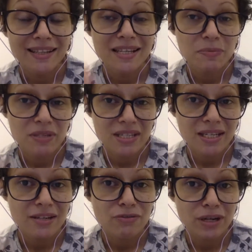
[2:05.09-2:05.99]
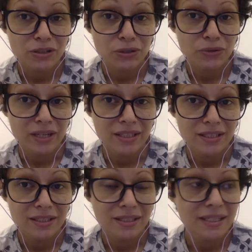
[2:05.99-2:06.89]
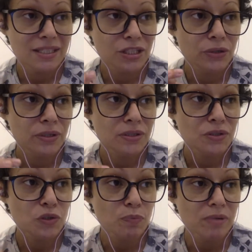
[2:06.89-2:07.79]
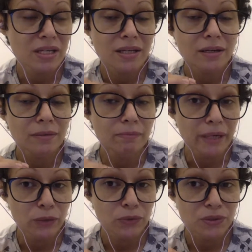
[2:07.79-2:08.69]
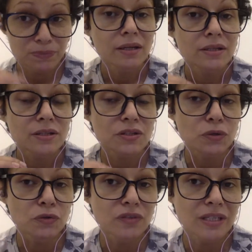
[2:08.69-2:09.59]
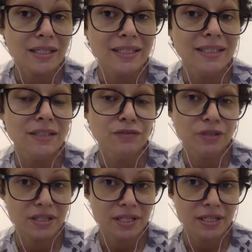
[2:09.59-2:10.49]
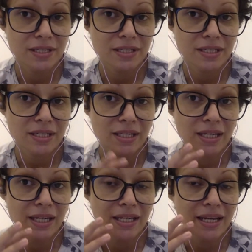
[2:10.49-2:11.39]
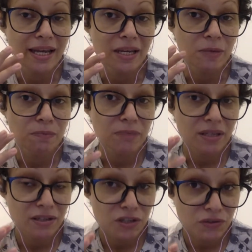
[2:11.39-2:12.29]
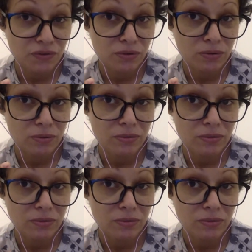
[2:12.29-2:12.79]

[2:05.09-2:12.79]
This particular retrograde is going to be about solving differences in a peaceful